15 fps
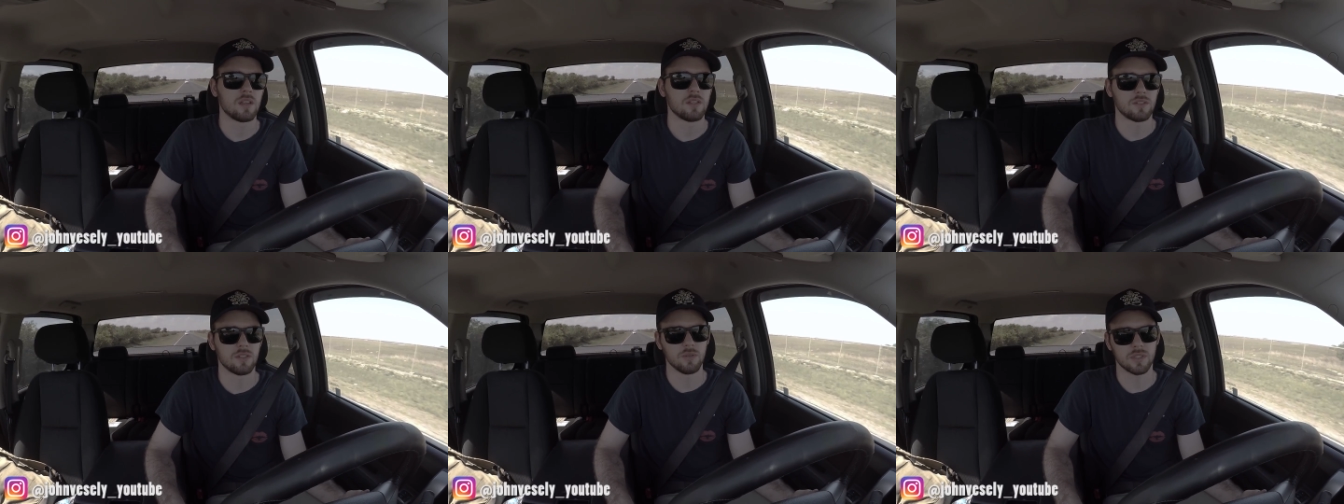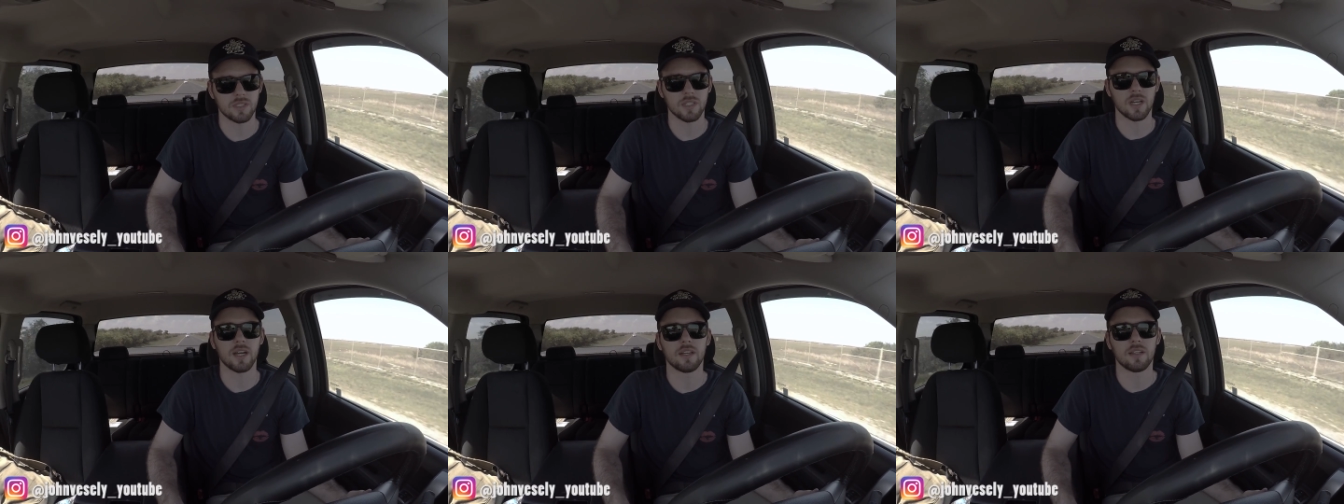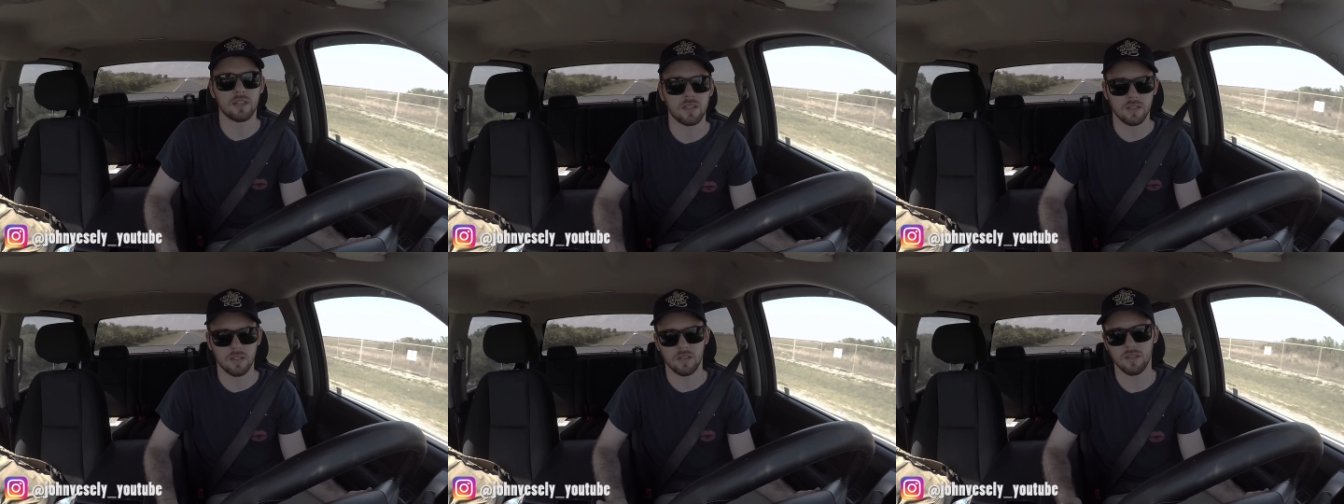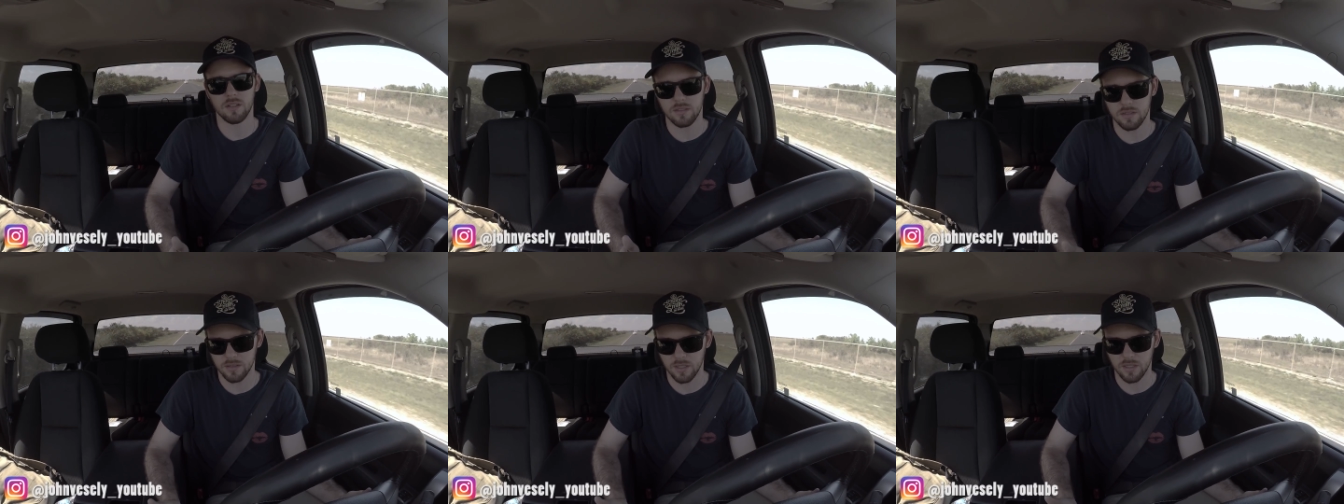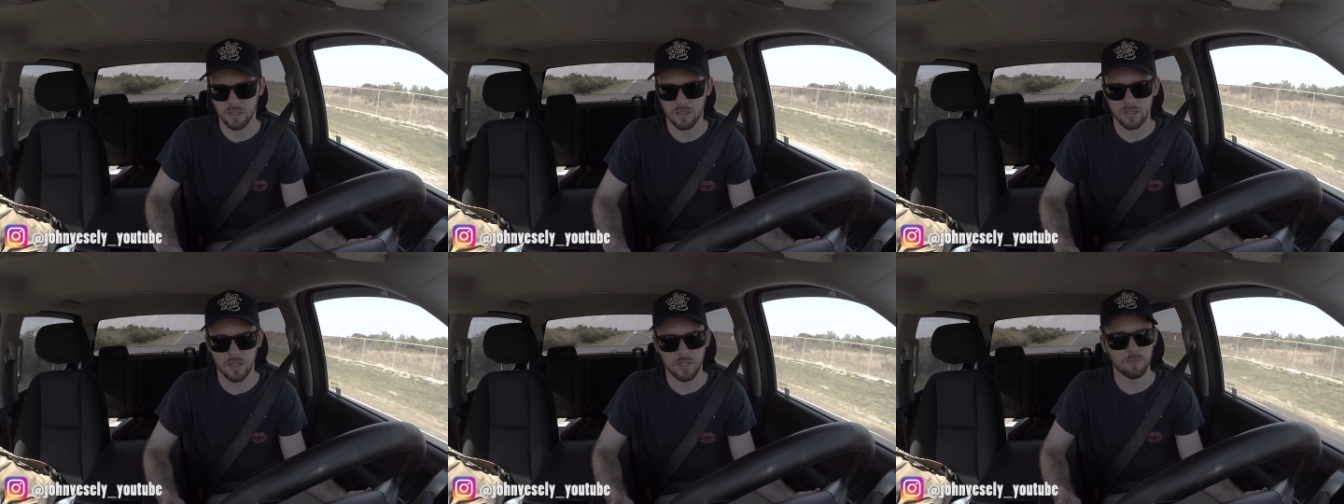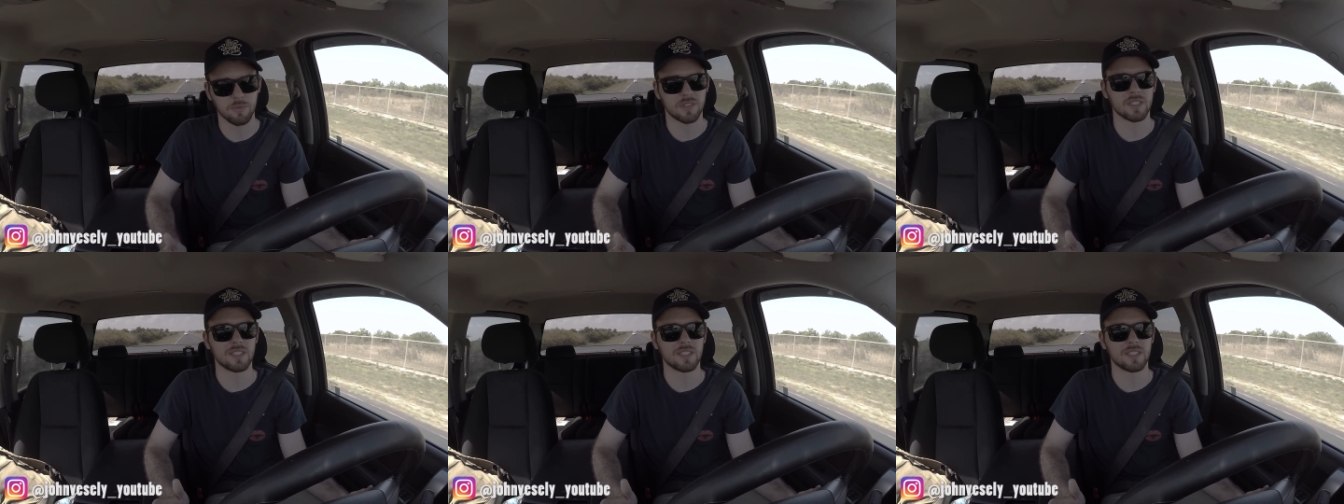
So it's not uh, the 100%